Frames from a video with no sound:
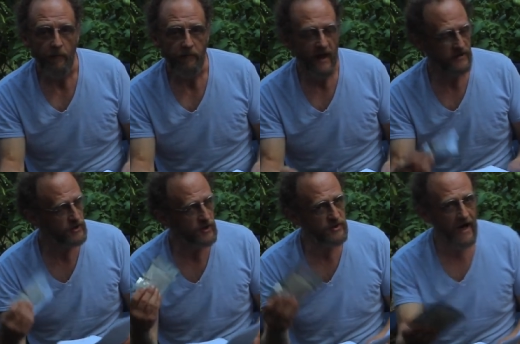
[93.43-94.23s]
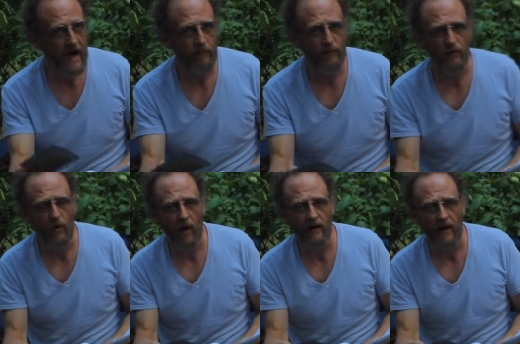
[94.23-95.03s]
That's your job to
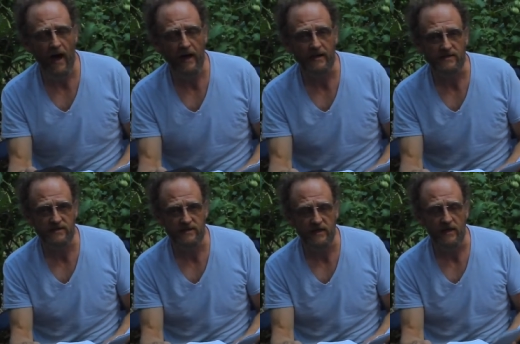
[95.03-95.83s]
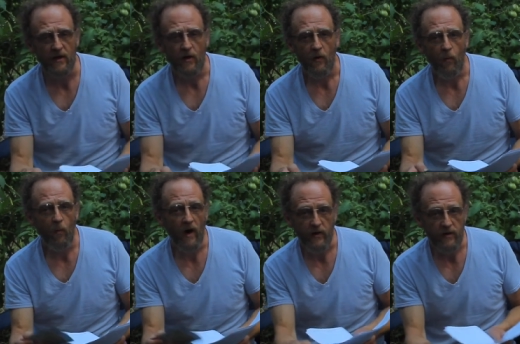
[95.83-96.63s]
go online and see
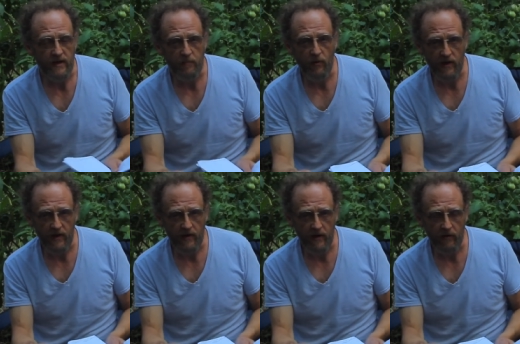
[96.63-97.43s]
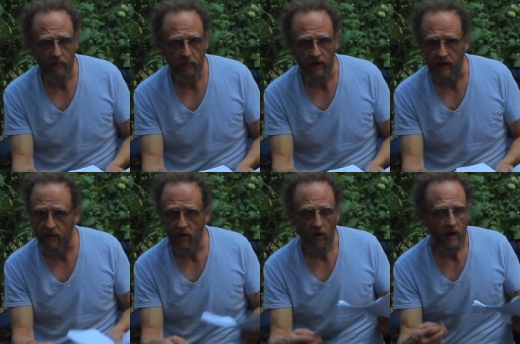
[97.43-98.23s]
what you need to put in there, like
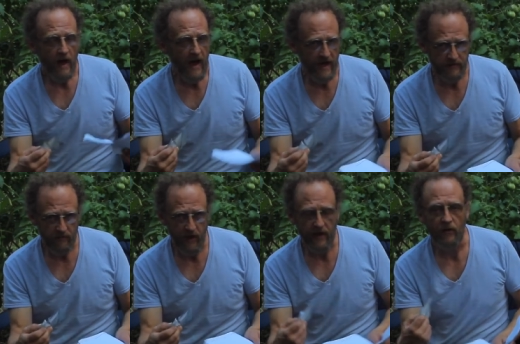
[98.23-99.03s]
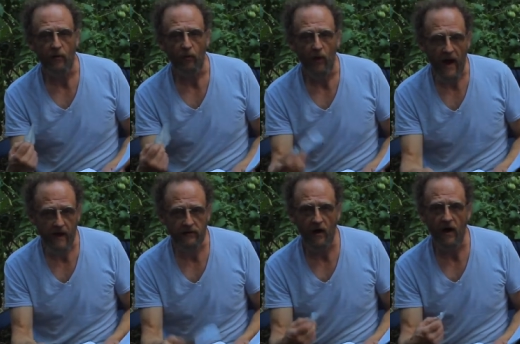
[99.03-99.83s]
azonite, rock
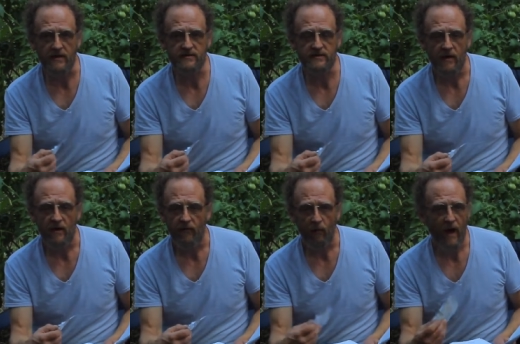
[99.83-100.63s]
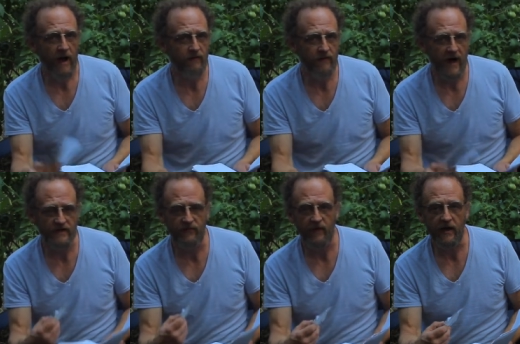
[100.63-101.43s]
dust, rock
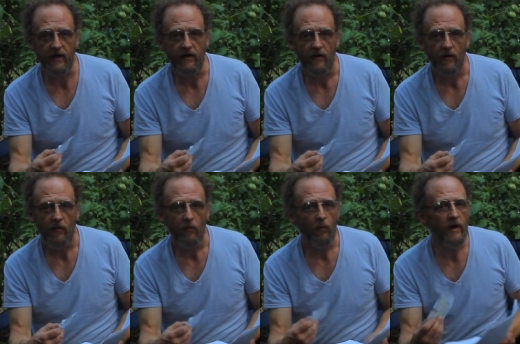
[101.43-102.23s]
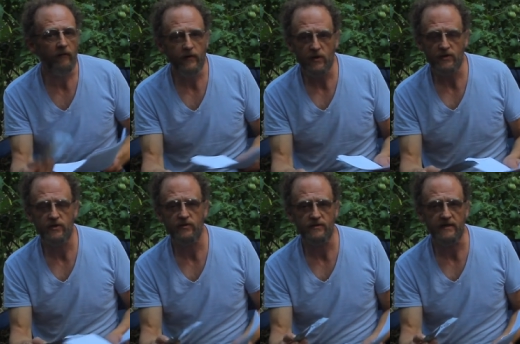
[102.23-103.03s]
phosphate, whatever you're
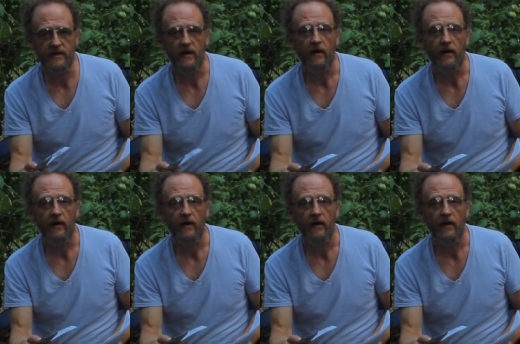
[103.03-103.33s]
choosing,